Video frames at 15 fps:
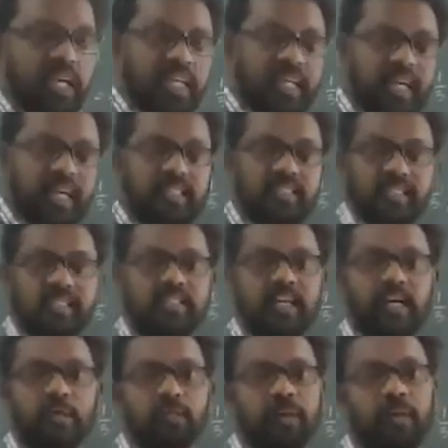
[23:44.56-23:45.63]

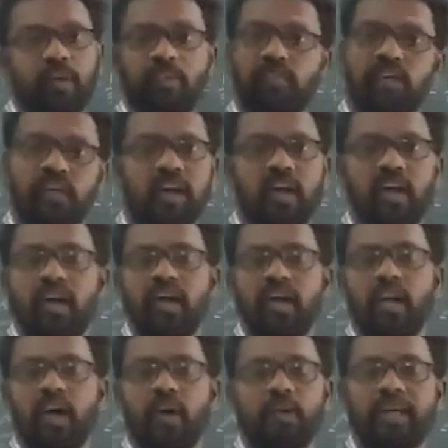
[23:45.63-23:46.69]
Inconsistent pair of linear.
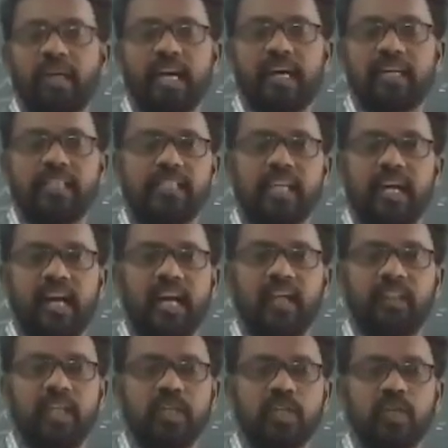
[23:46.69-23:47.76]
Now you can understand, I
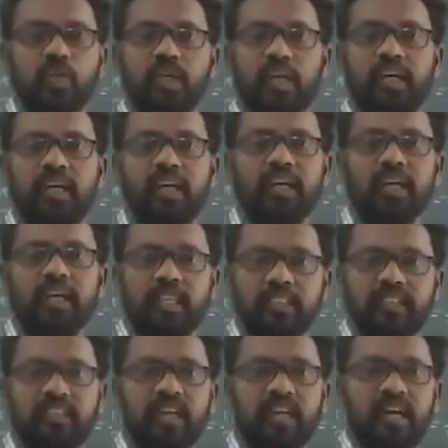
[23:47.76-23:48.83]
think so, children, is
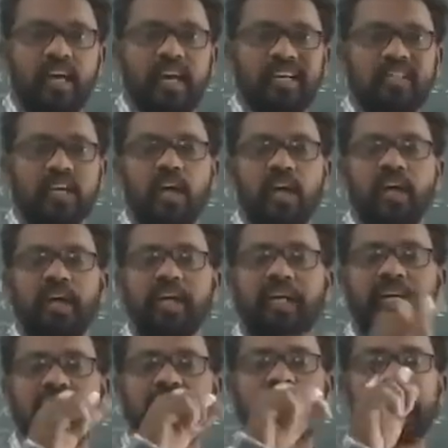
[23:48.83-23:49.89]
yes,
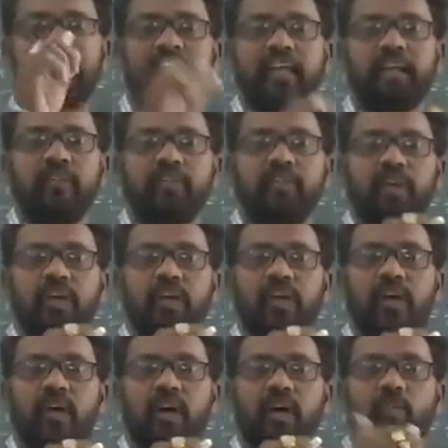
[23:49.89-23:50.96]
intersecting.
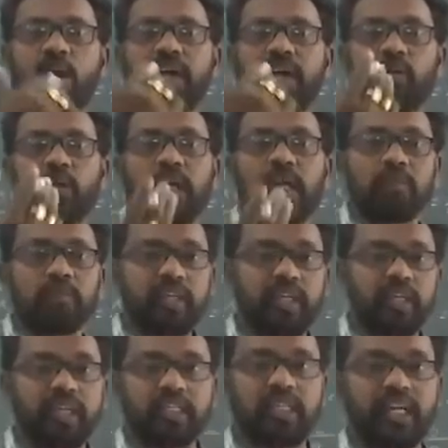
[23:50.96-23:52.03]
When it will comes
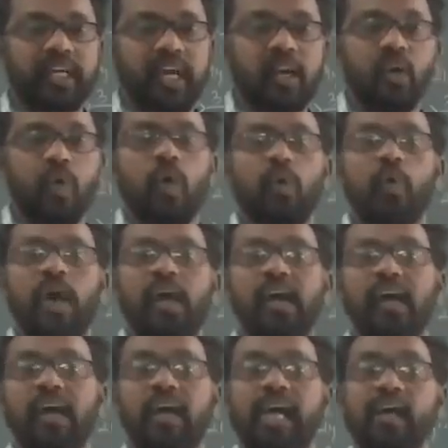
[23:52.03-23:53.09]
intersecting, when
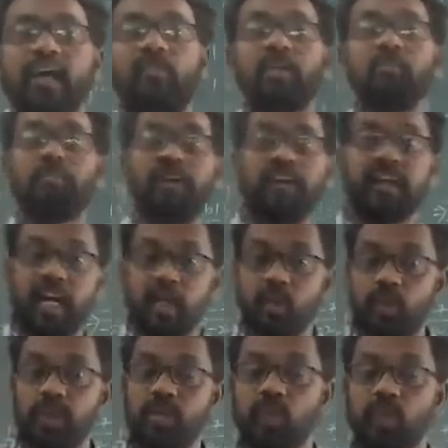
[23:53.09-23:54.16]
a1 by
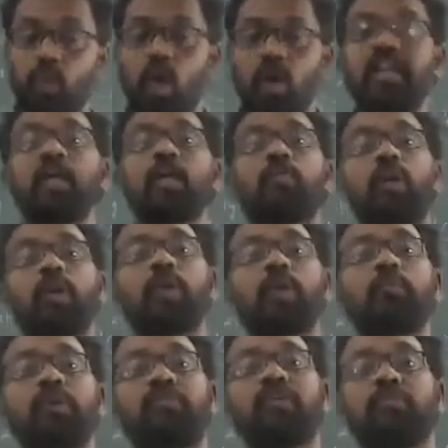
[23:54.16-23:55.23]
a2 is not equal to
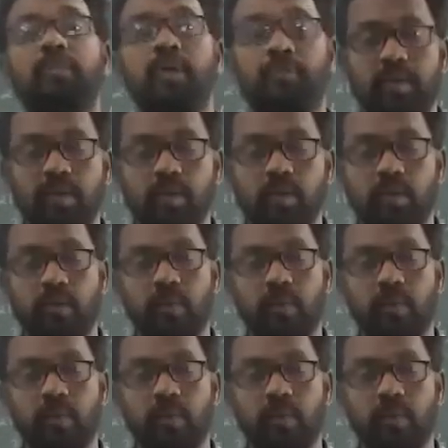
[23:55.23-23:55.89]
b1 by b2.